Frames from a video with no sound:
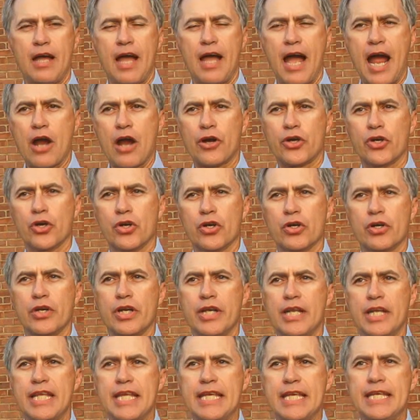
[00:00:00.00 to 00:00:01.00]
Our current
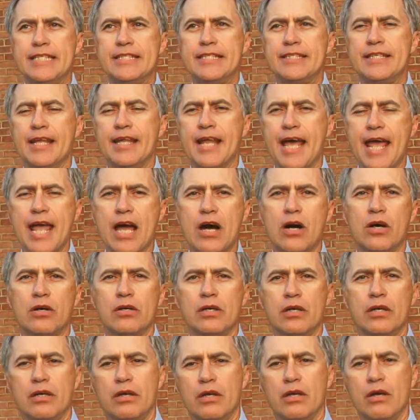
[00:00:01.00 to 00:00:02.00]
needs now
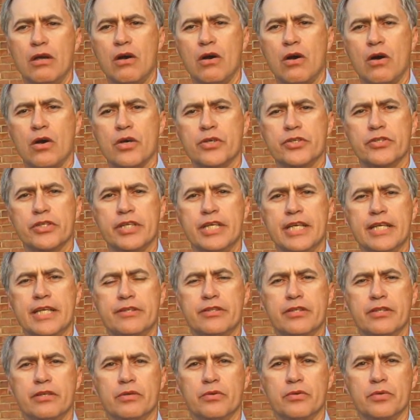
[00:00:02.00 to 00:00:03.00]
are to get
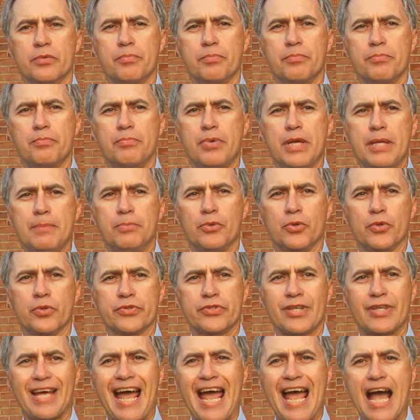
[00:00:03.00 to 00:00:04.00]
the
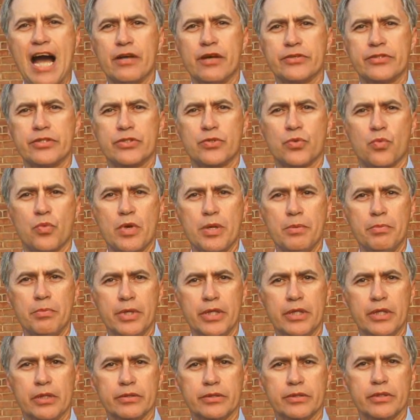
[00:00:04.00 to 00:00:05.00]
people's houses
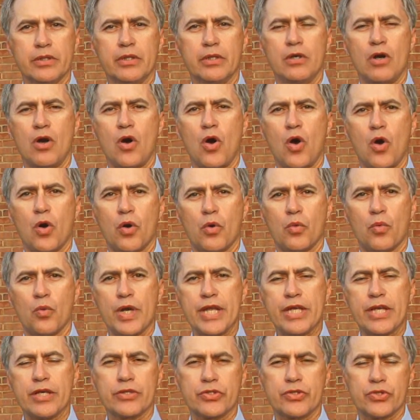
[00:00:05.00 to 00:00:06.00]
rebuilt or
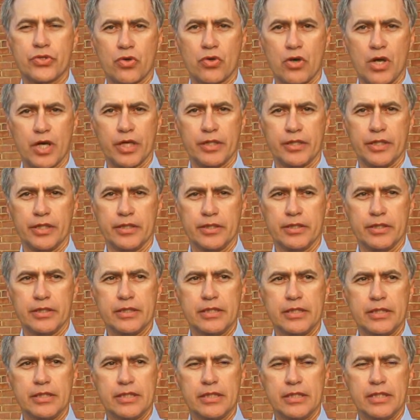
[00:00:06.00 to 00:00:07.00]
reconstructed.
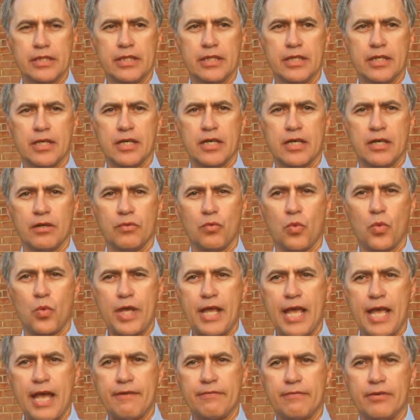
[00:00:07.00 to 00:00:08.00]
Uh,
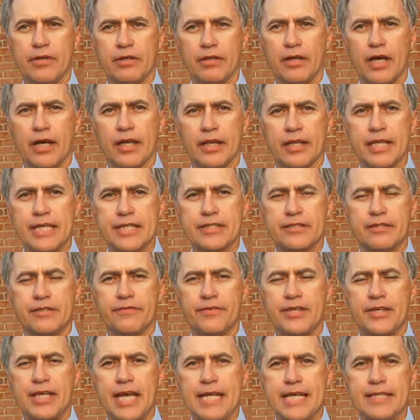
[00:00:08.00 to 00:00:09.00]
we have a, a, list of
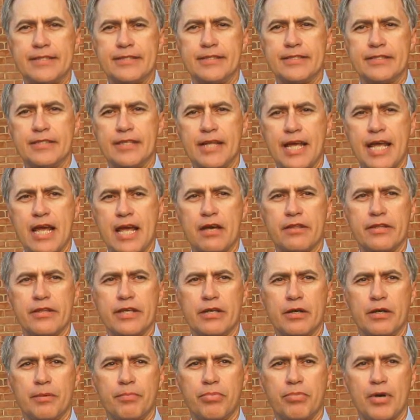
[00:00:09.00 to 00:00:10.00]
cases now
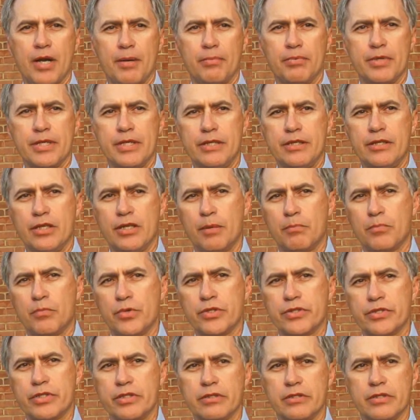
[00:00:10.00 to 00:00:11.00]
that are probably
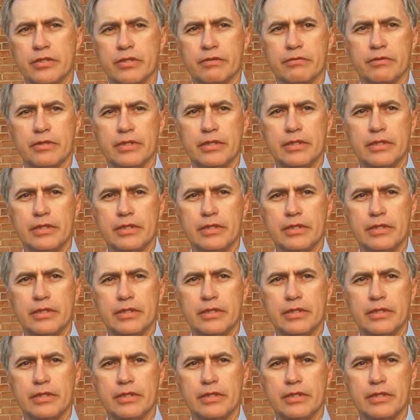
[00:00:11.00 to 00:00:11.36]
numbers in the,